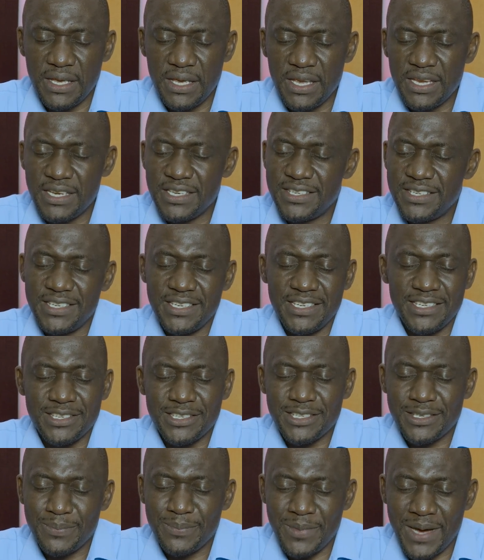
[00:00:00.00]
In
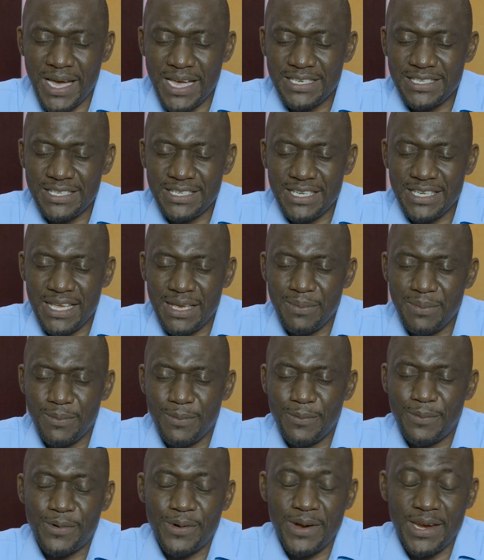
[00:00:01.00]
Jesus' mighty name,
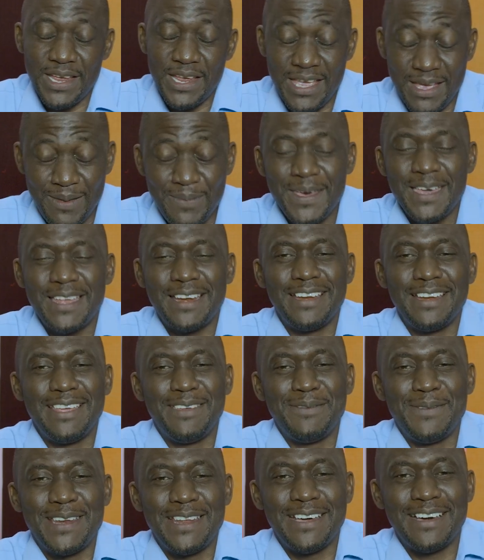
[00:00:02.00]
pray. Amen and
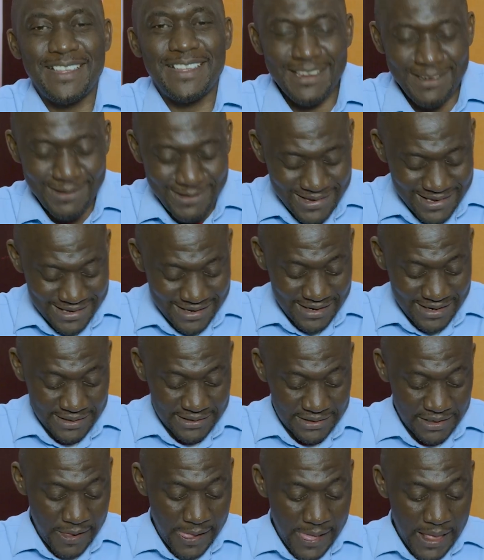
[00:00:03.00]
amen. Hallelujah,
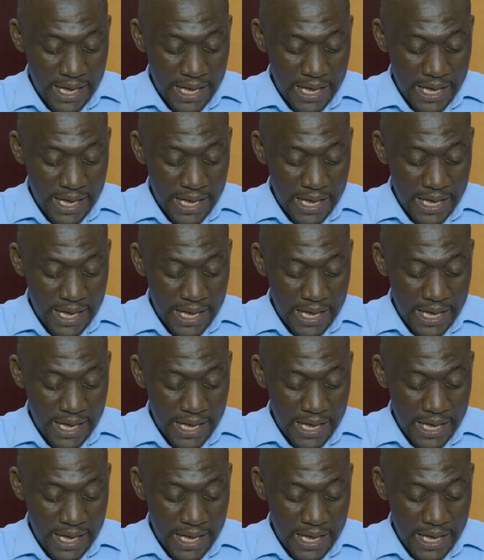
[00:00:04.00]
guys.